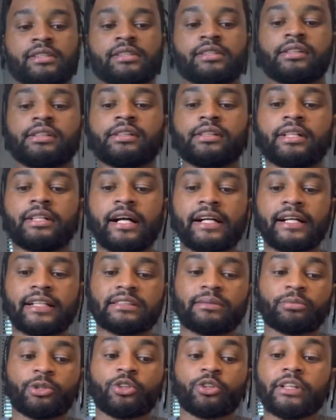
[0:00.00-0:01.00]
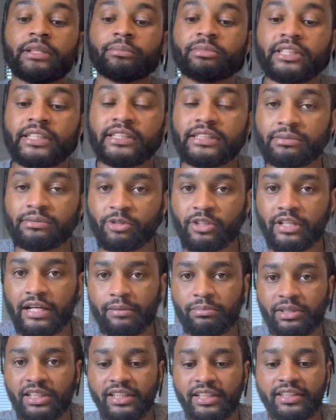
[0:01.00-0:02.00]
I got some cream cheese, some
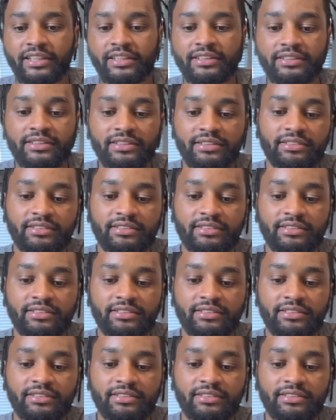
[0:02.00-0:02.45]
crab legs.